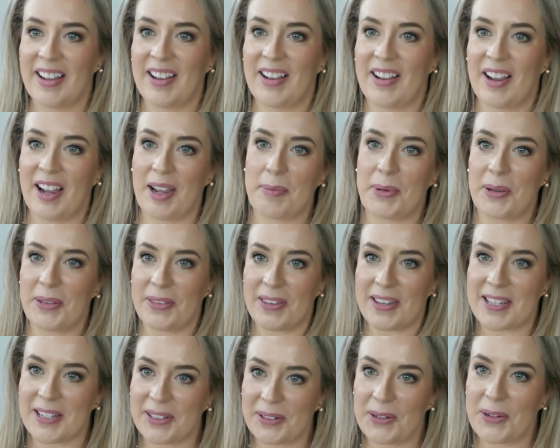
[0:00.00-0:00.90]
I put
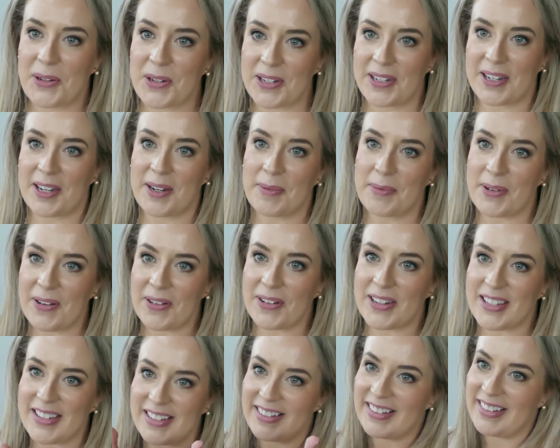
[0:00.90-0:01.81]
the solution in a
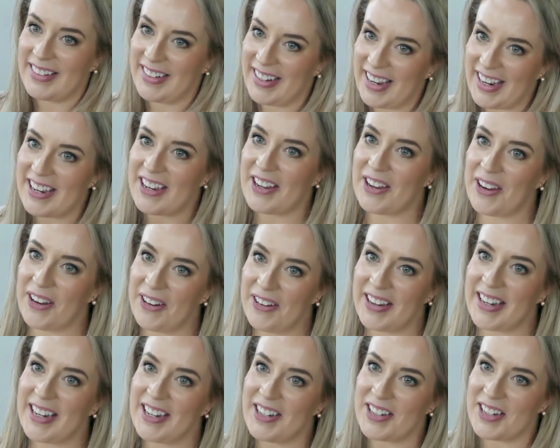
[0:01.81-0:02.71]
box and here you go,
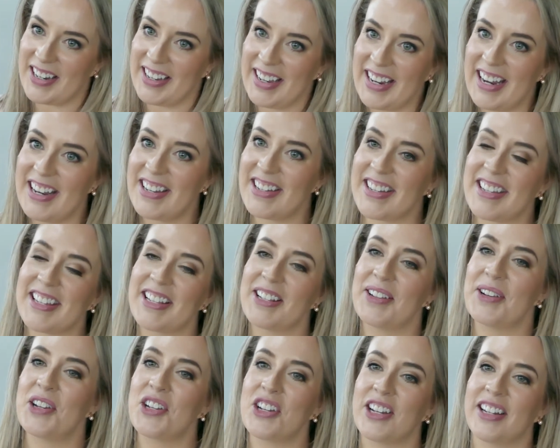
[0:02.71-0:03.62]
here's your
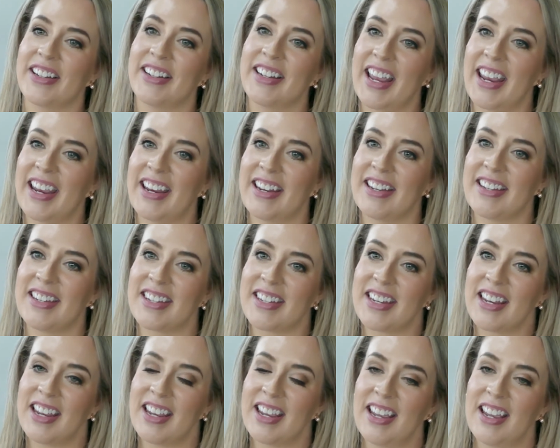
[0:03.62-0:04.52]
solution. And
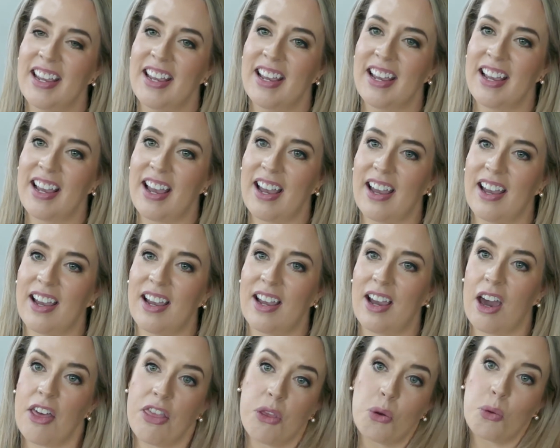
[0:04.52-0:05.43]

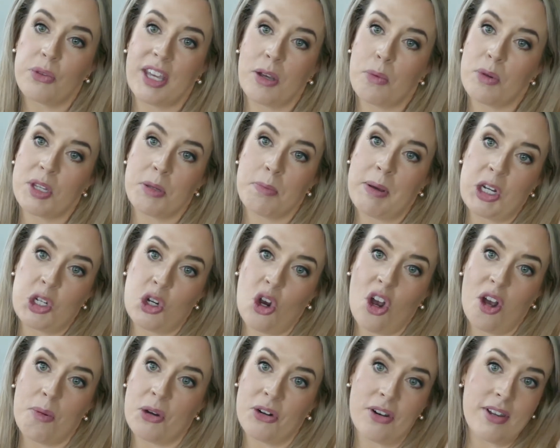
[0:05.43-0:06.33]
I thought that was my
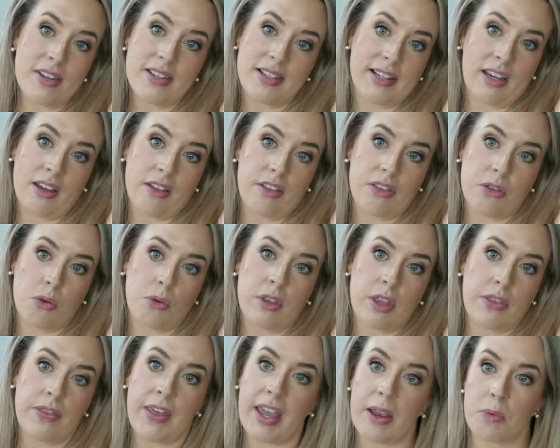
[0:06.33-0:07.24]
job, honestly. I thought
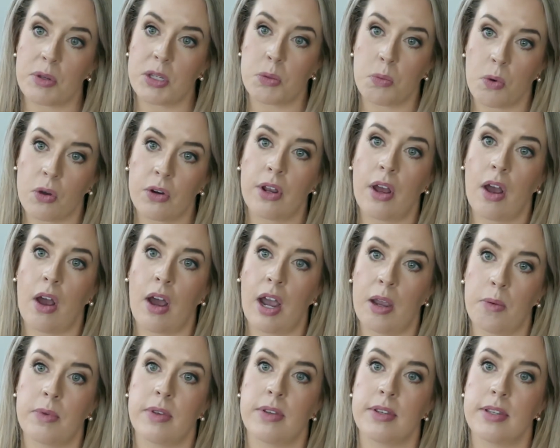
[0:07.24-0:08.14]
that was what
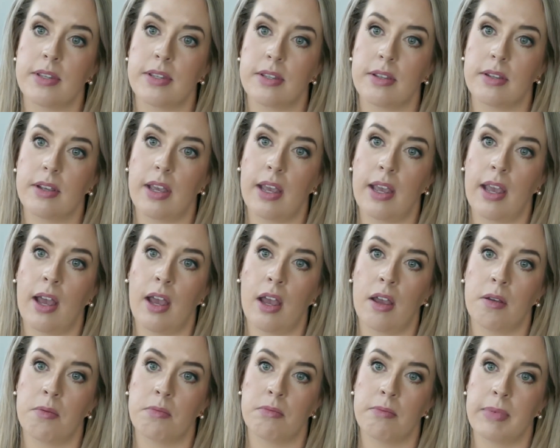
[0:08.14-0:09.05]
I was
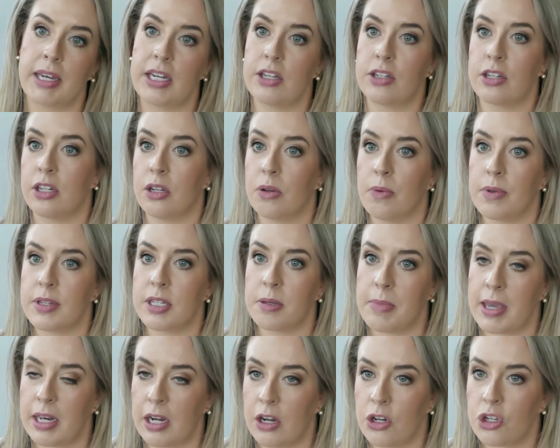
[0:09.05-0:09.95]
meant to do as a
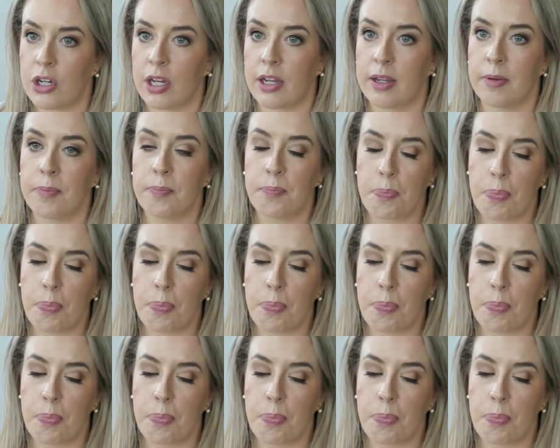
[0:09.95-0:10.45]
manager.